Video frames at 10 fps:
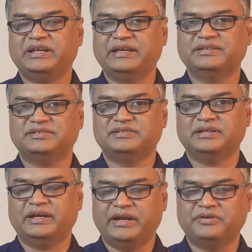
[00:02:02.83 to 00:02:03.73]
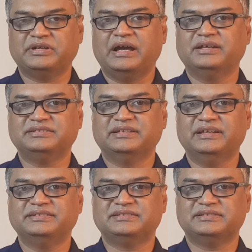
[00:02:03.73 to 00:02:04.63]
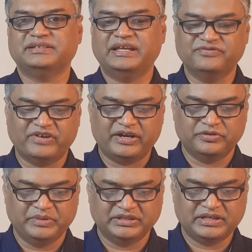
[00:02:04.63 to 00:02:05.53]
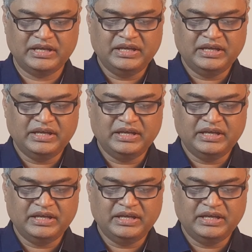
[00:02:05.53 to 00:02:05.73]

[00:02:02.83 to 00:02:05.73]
is around us is environment.